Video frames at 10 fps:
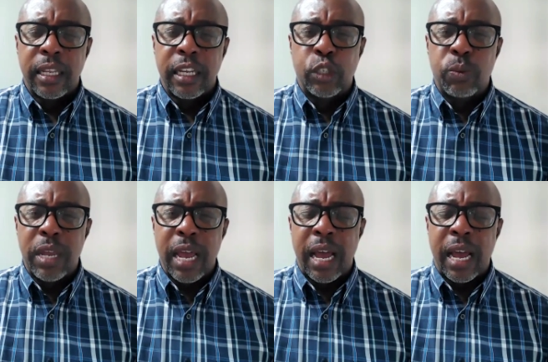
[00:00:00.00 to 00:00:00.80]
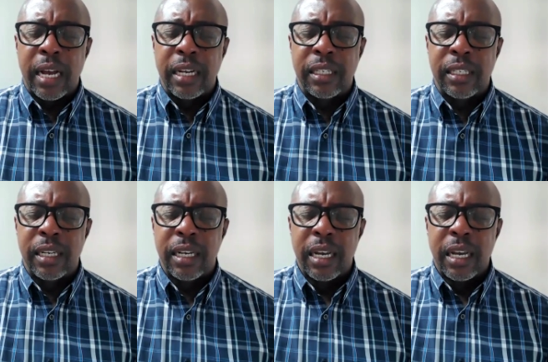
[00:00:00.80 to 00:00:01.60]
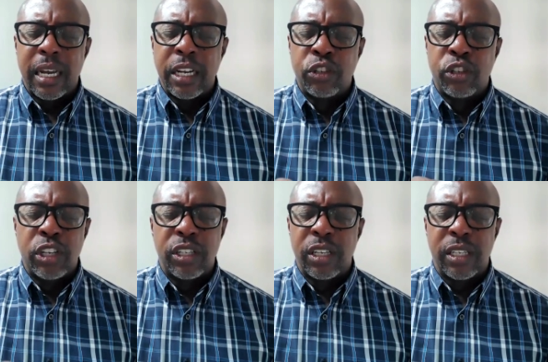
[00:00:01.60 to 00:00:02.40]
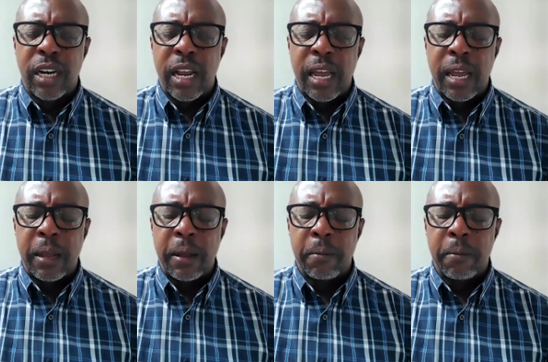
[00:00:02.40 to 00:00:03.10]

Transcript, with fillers: This we ask in Jesus' name.